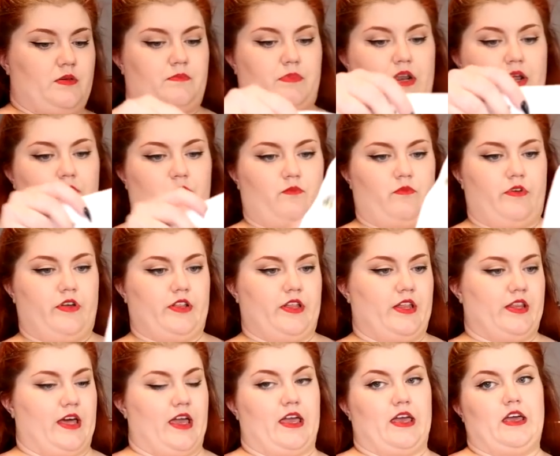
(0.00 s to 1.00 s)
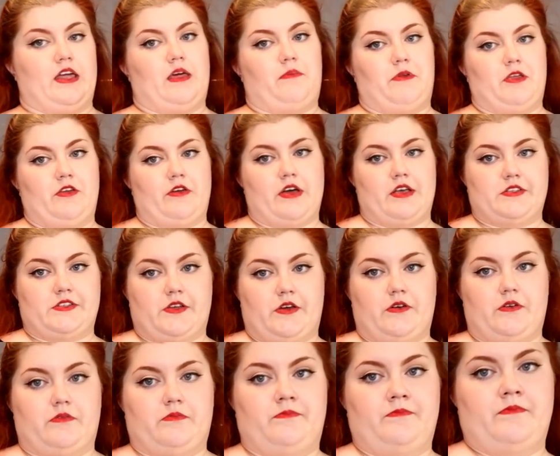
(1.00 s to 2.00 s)
but I really like it. I mean, you guys
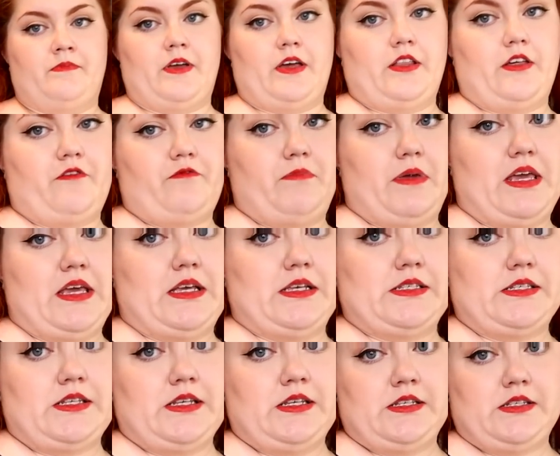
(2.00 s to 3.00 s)
know I love bees,